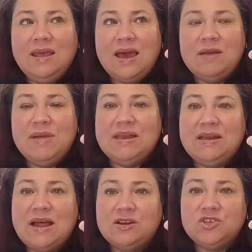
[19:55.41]
They got them at the
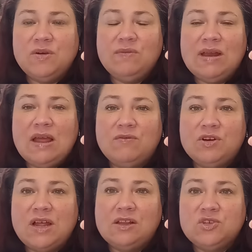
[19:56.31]
Dollar Tree right now
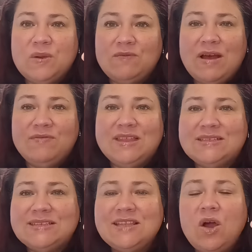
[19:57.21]
for $1.25.
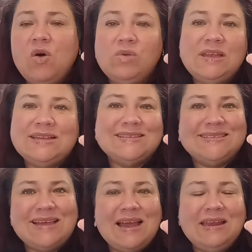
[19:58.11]
This is the only
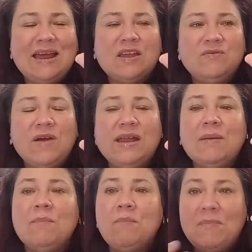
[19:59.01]
design I could
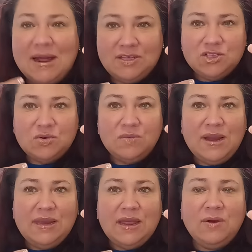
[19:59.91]
find at my store
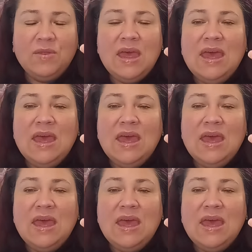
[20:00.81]
right now.